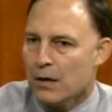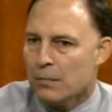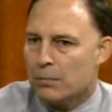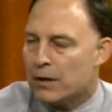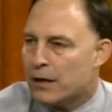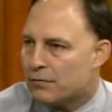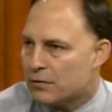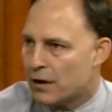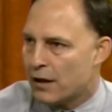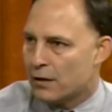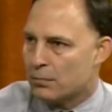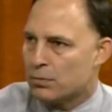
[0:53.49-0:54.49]
been
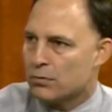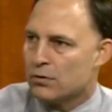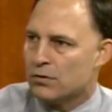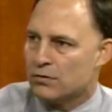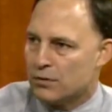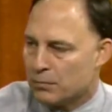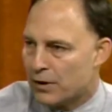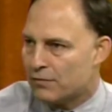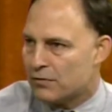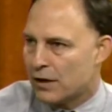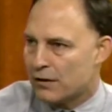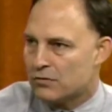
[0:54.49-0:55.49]
FDA approved and
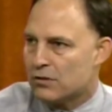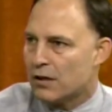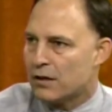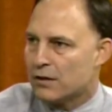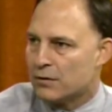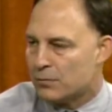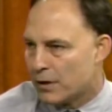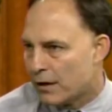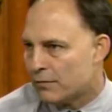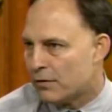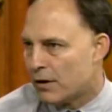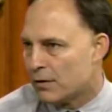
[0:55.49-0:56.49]
FDA studied, and we
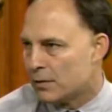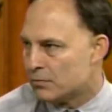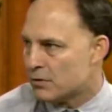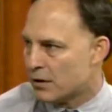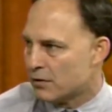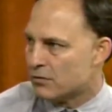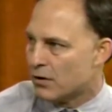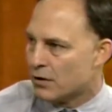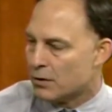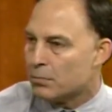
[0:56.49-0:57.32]
have follow-up studies on it,